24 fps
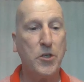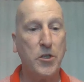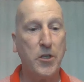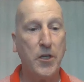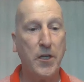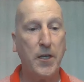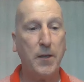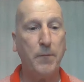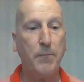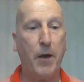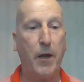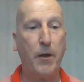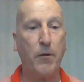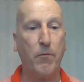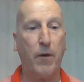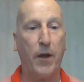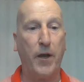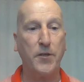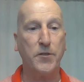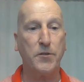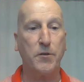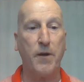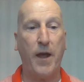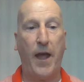cleaning my
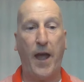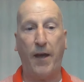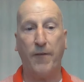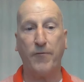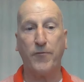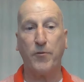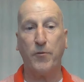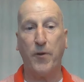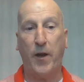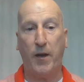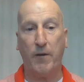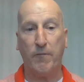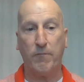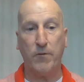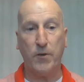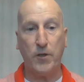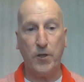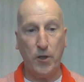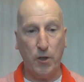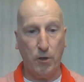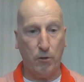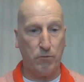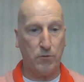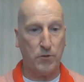razor after
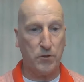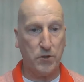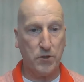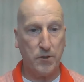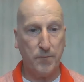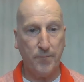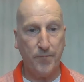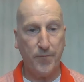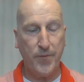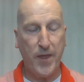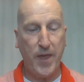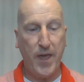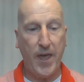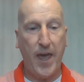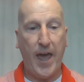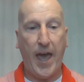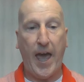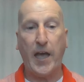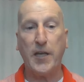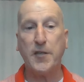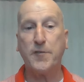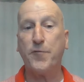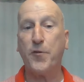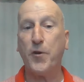every use.
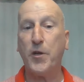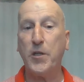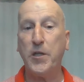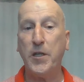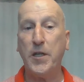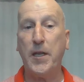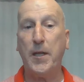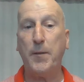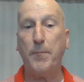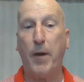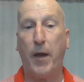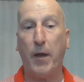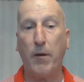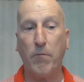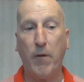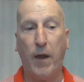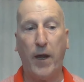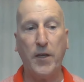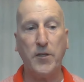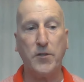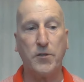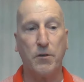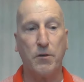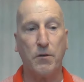As for cleaning my
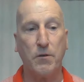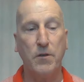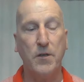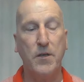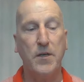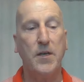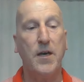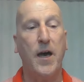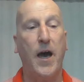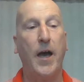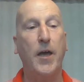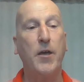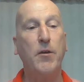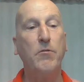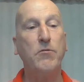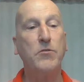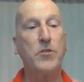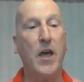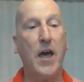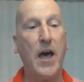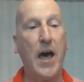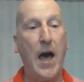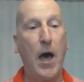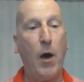razor, I use
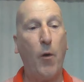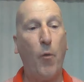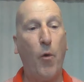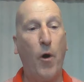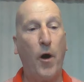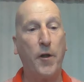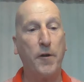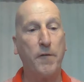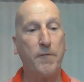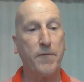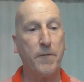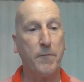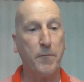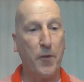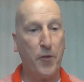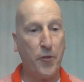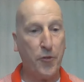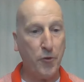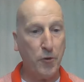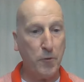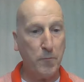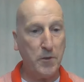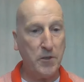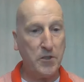the hot water from the
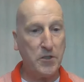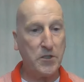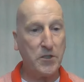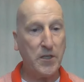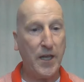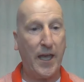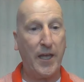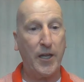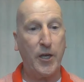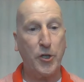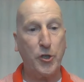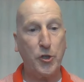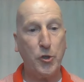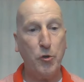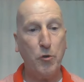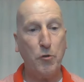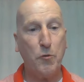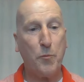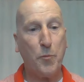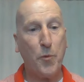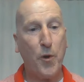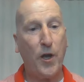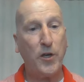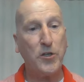thermos and a
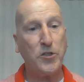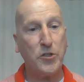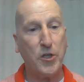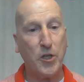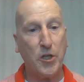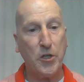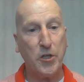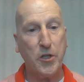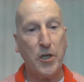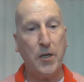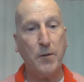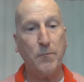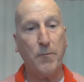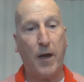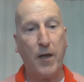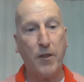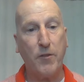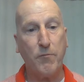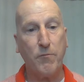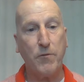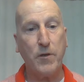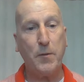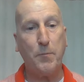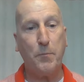toothbrush to clean my
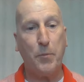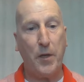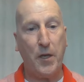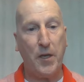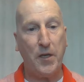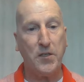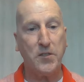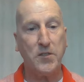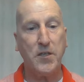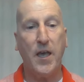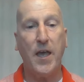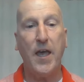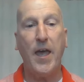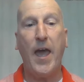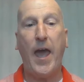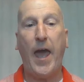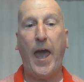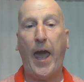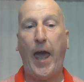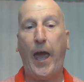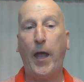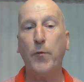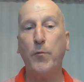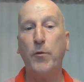three-piece
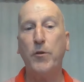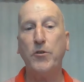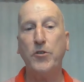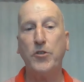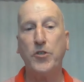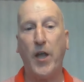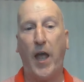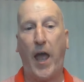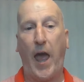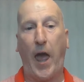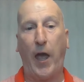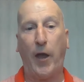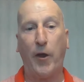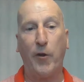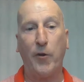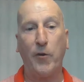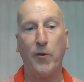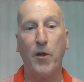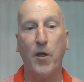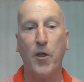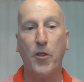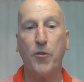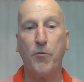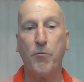Edwin
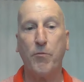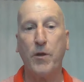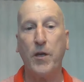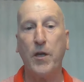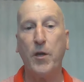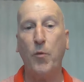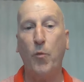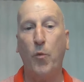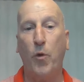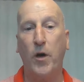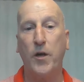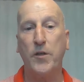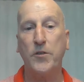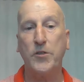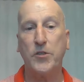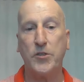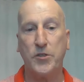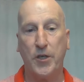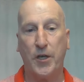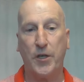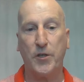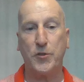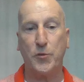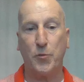Jagger
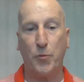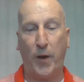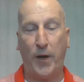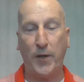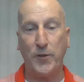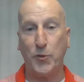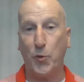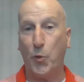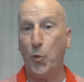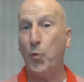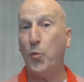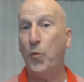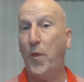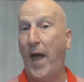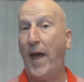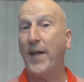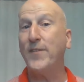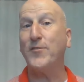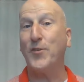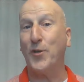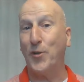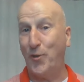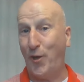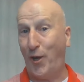316 razor. Oh,
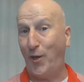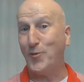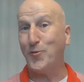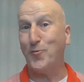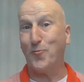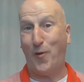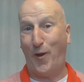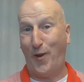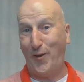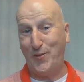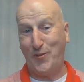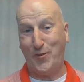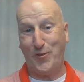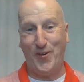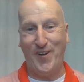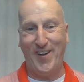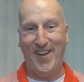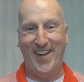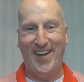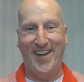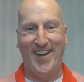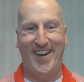that's a nice razor.